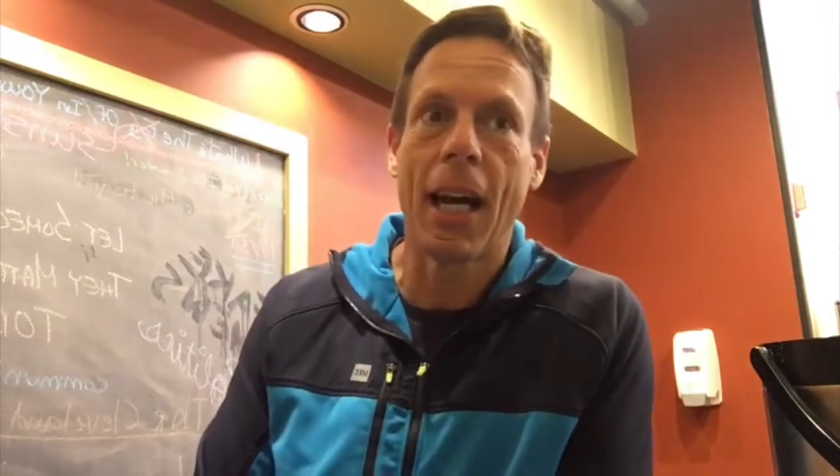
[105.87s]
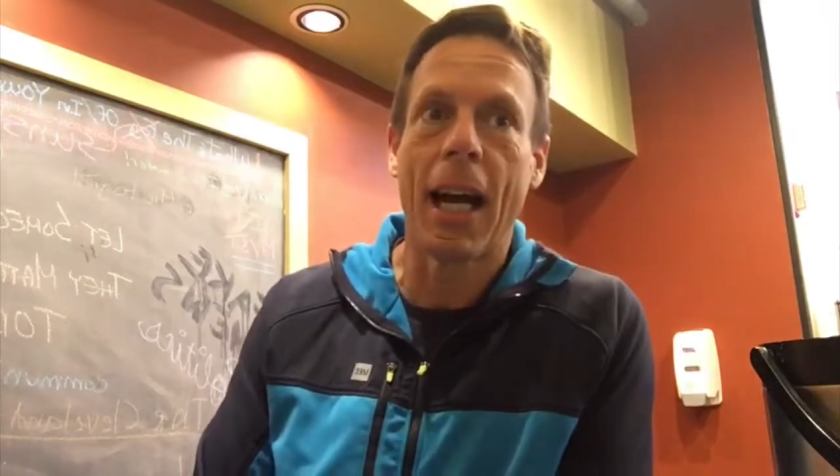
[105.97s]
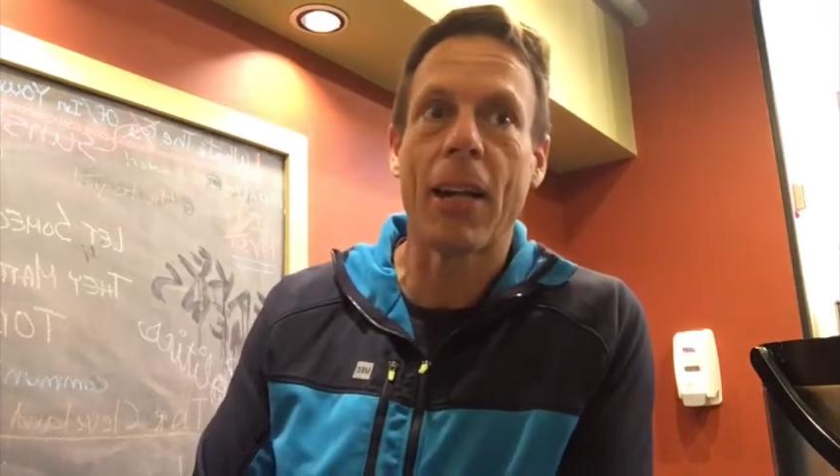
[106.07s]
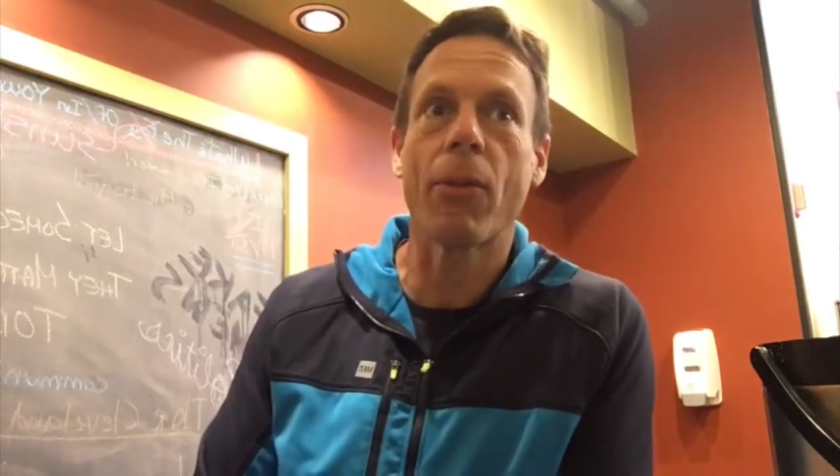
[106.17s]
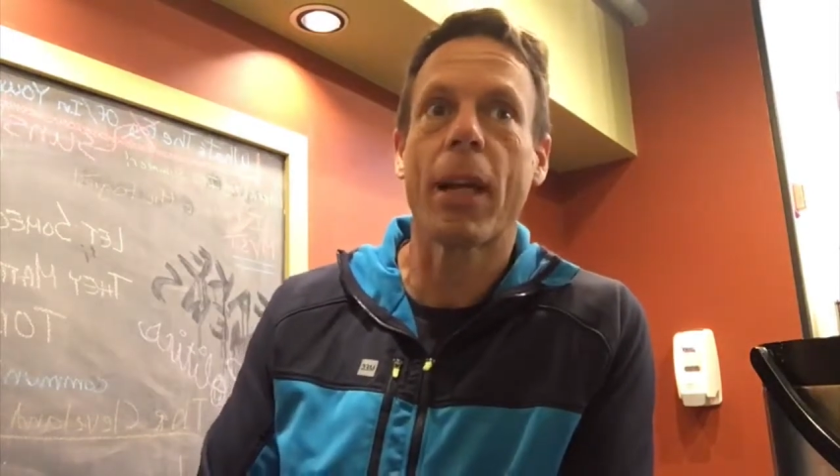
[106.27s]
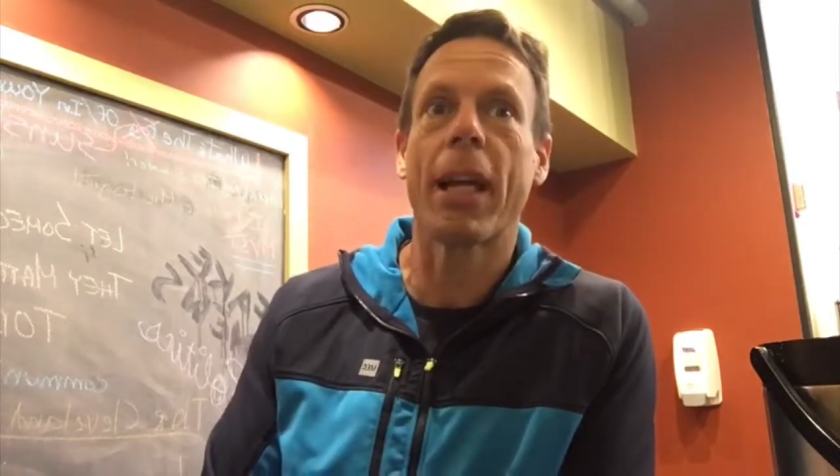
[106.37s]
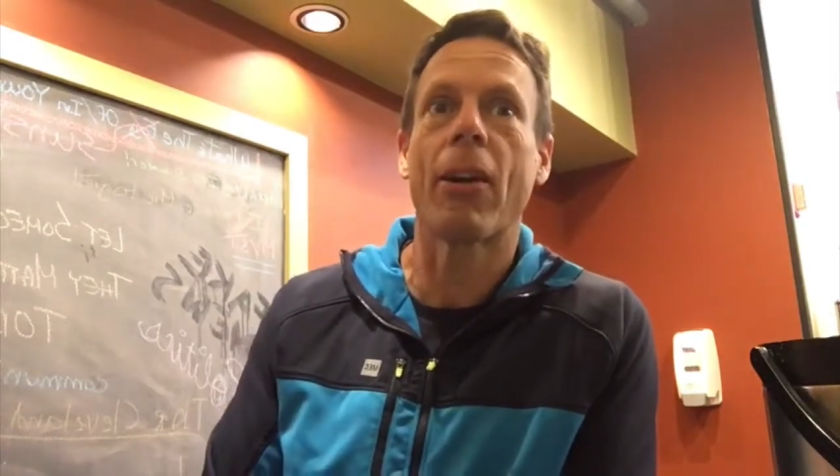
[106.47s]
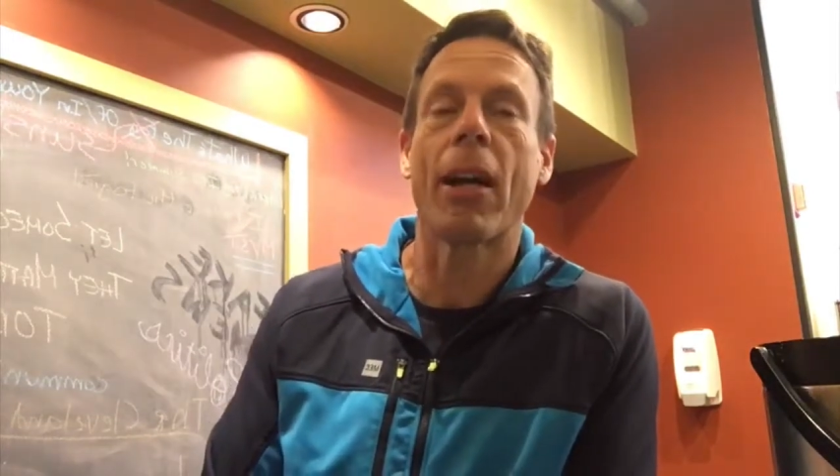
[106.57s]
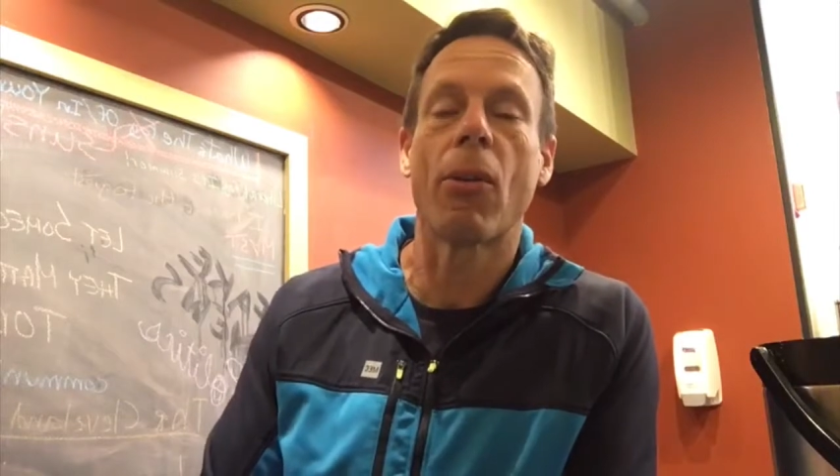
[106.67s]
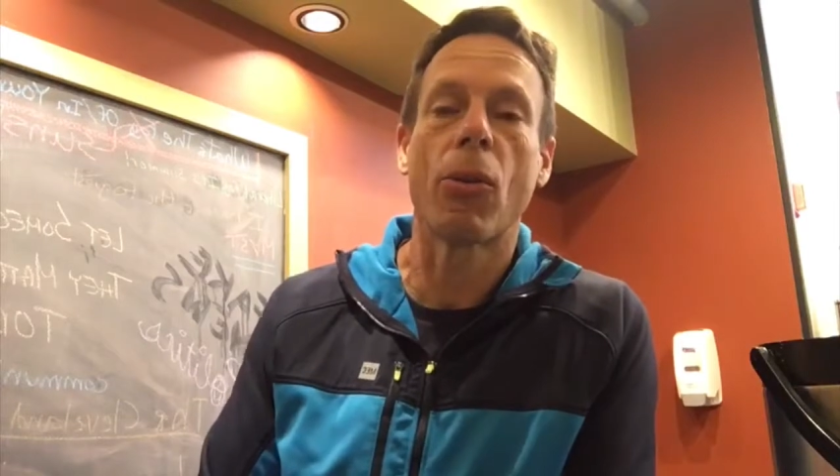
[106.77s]
I don't
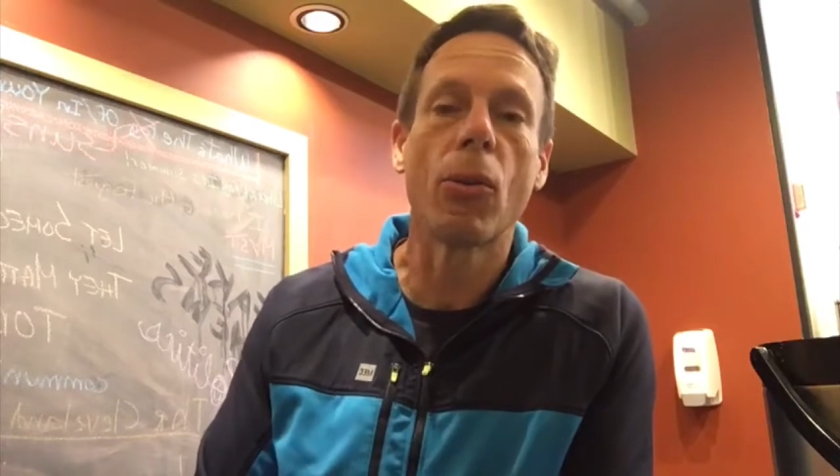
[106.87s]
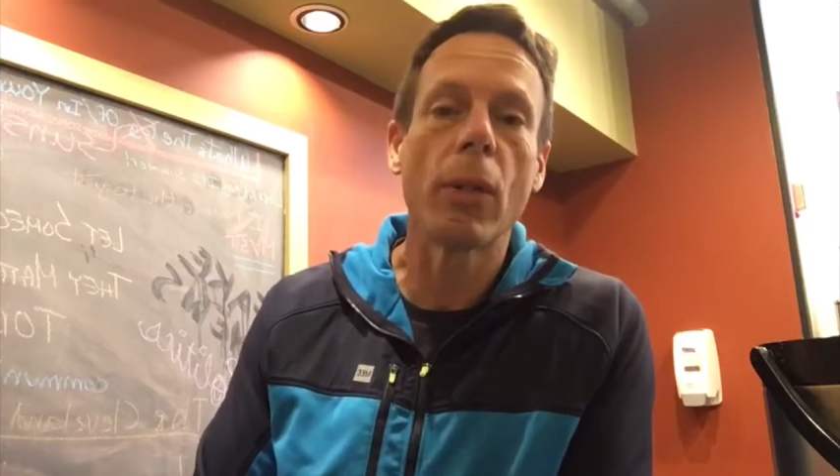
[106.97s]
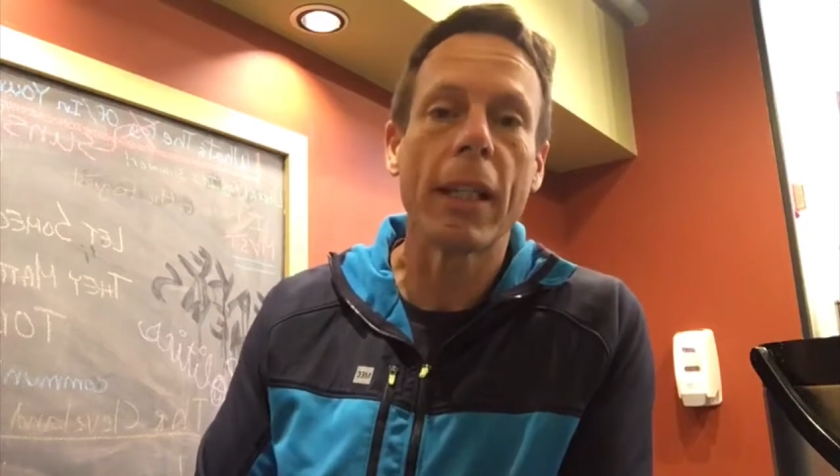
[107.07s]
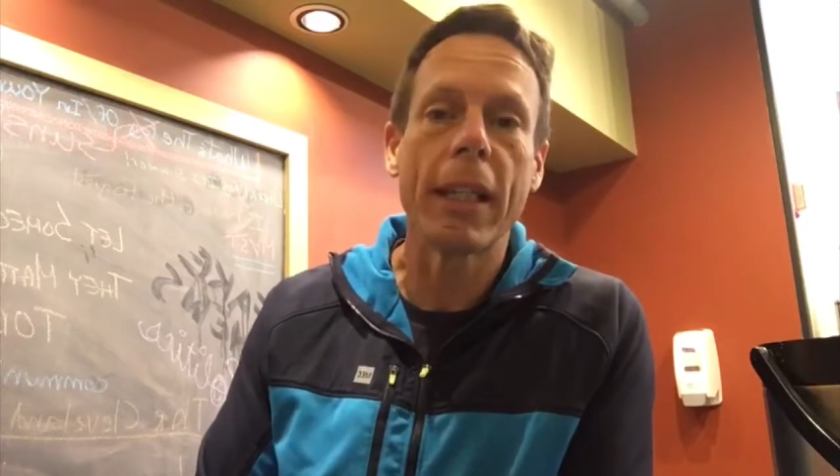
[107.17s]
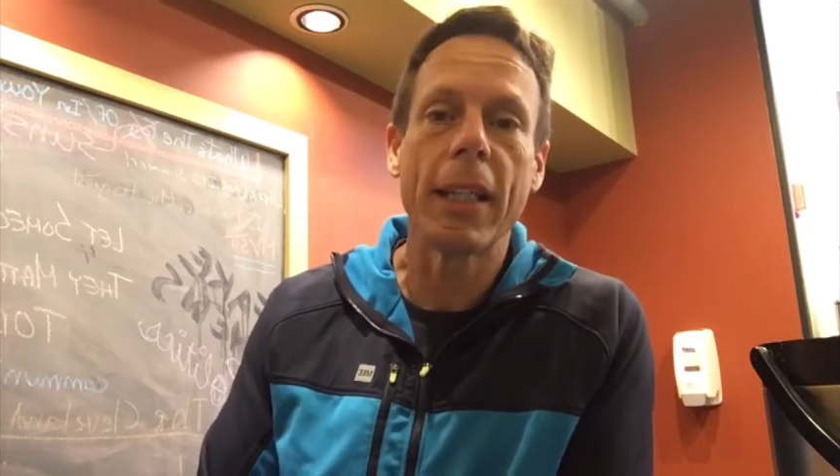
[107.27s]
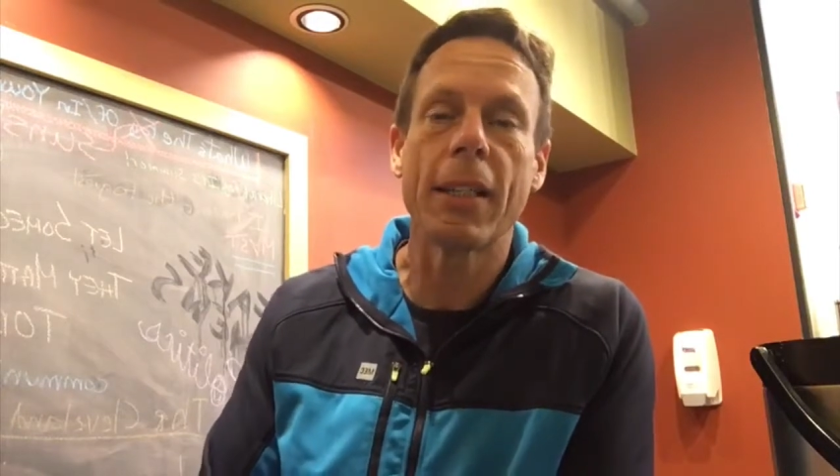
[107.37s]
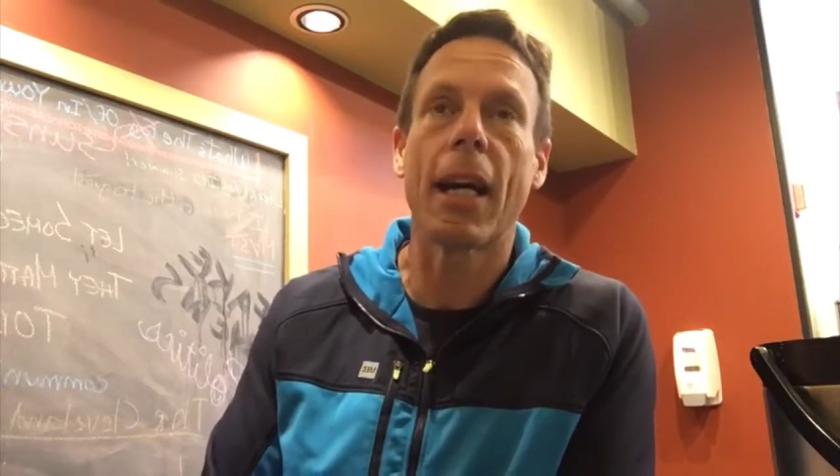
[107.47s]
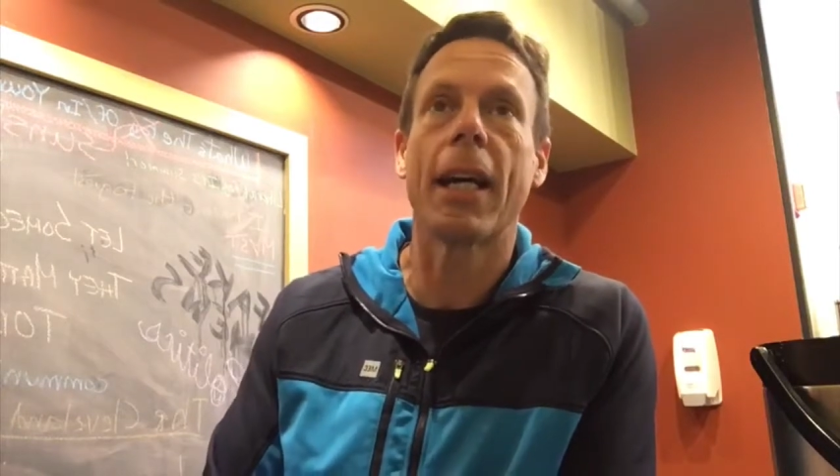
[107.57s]
care how cool it is.